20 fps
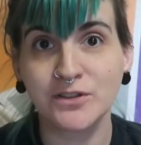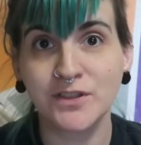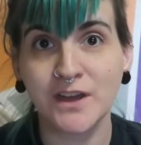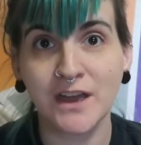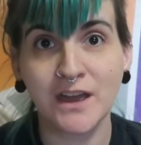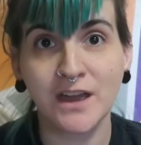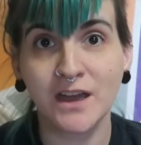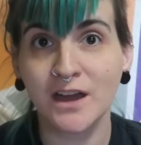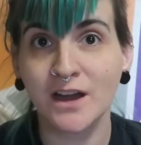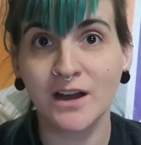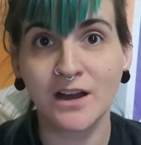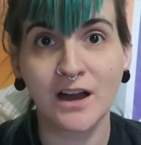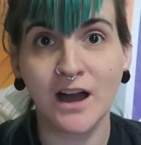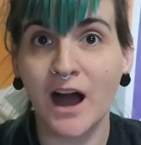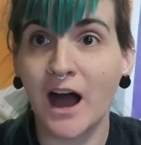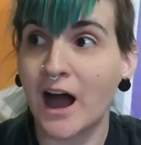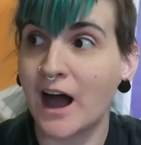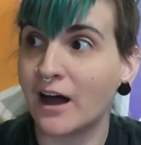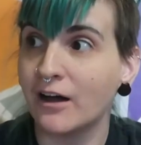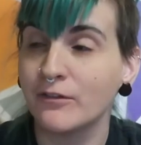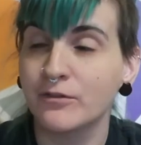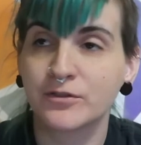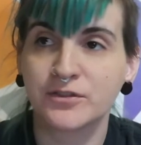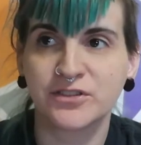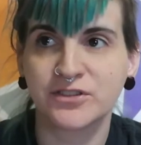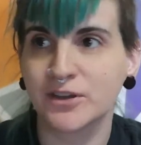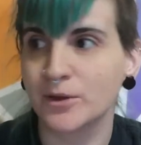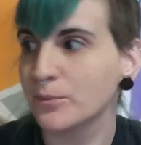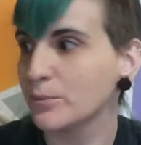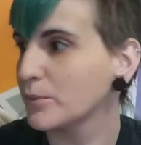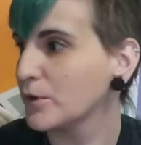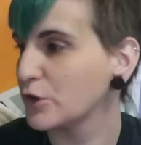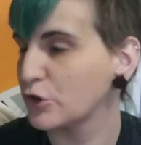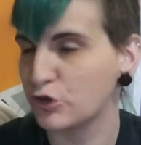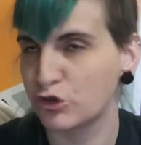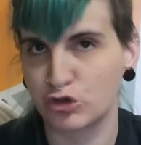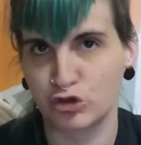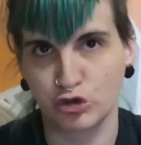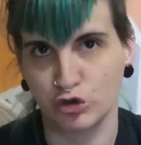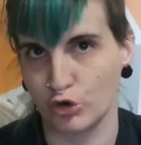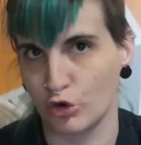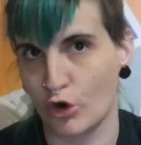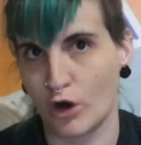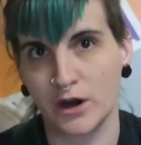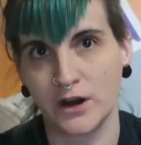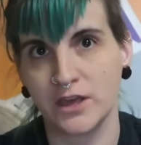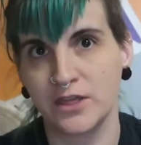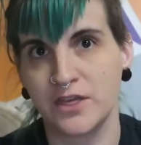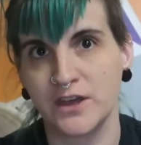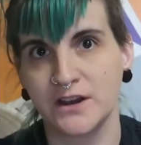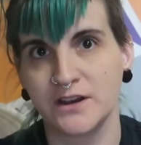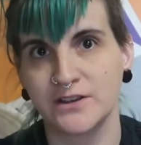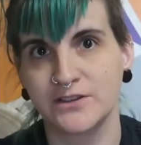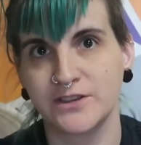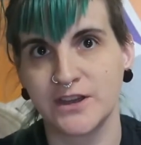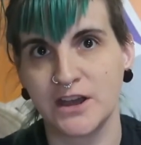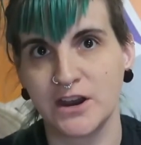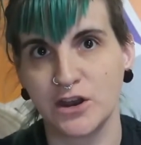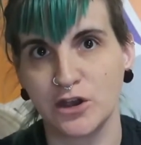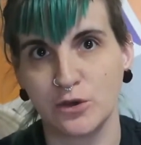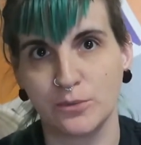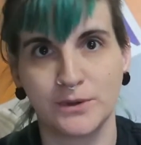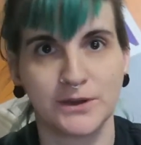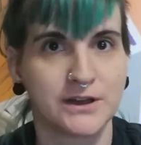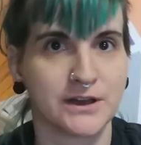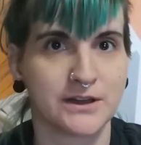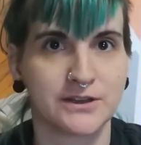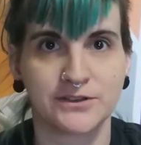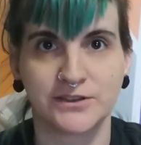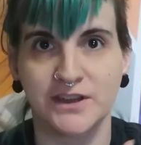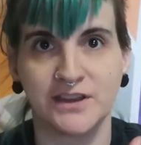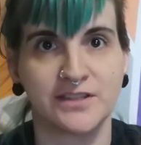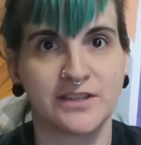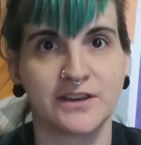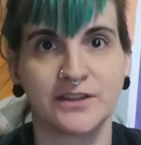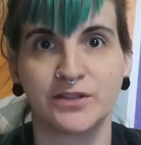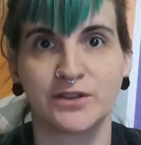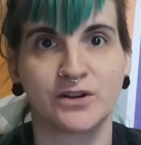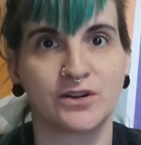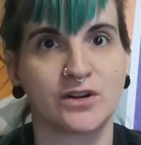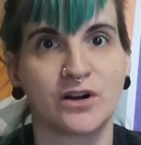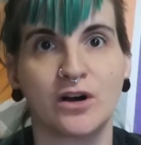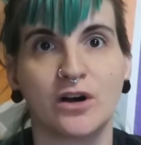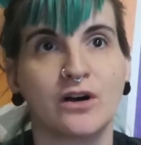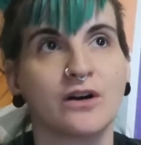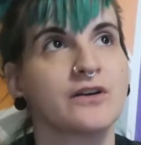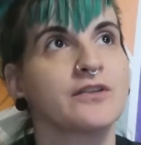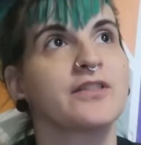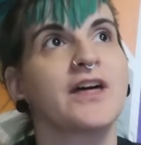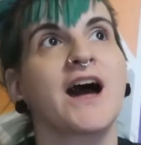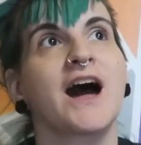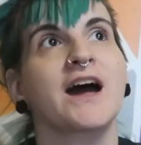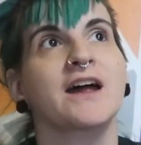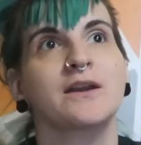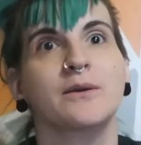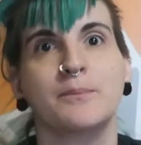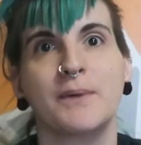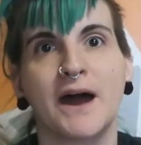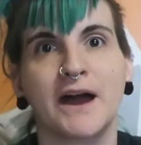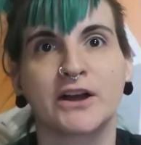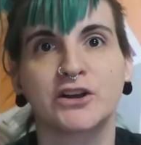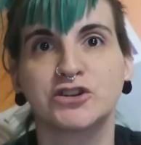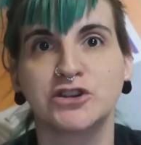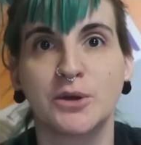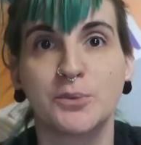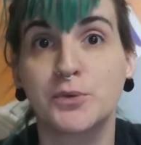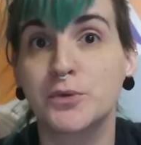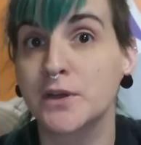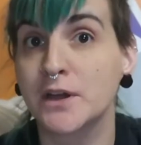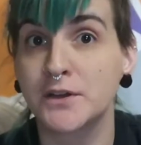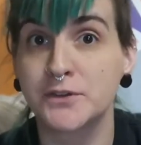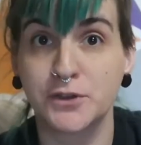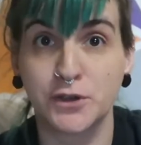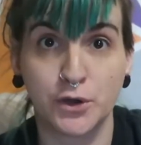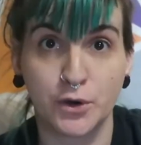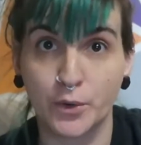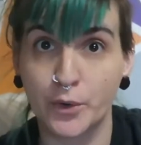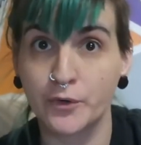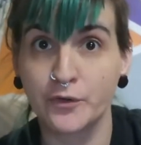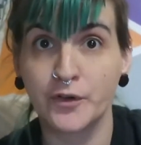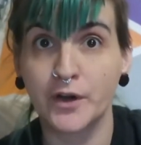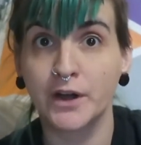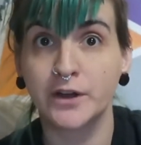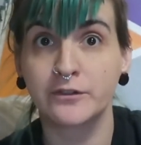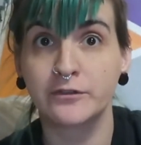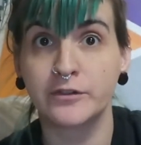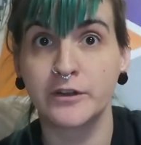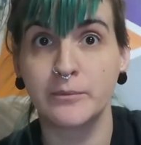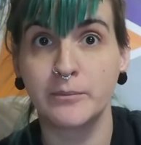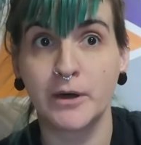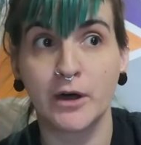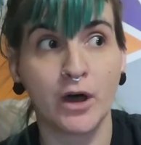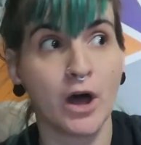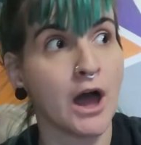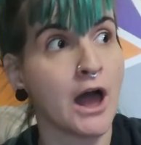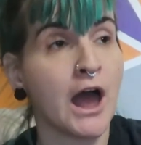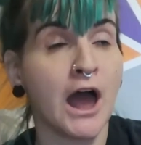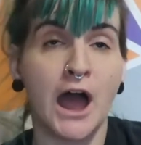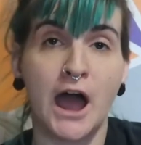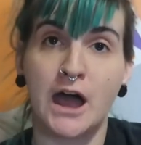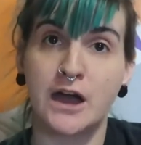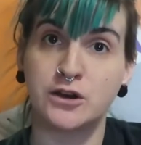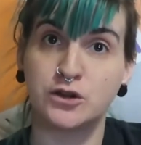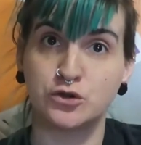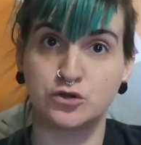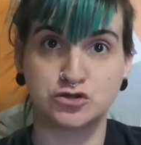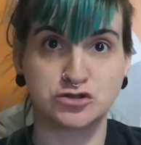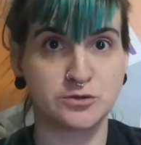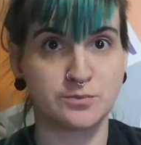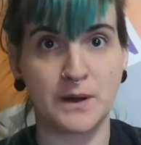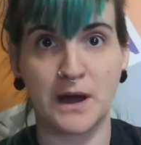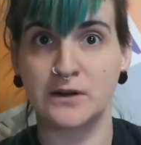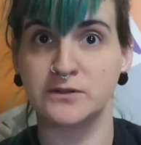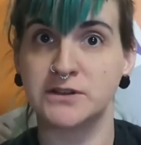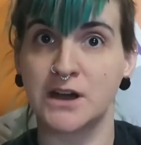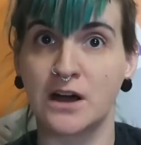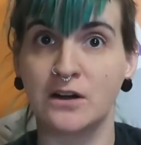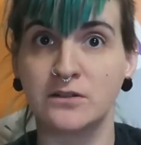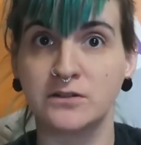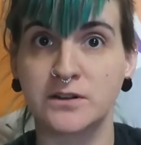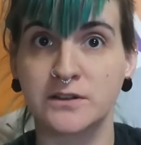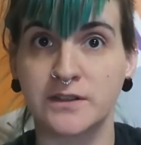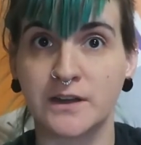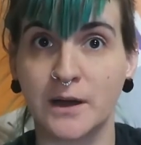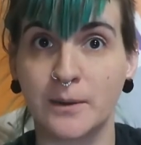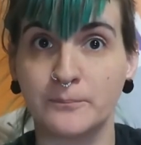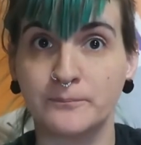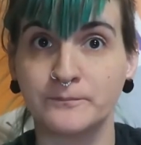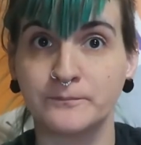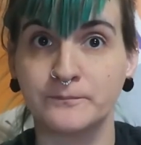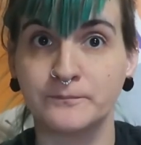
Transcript: they have some snotty thing to say to you because they think they're all that in a bag of chips because you're a fucking female and you should bow down to them.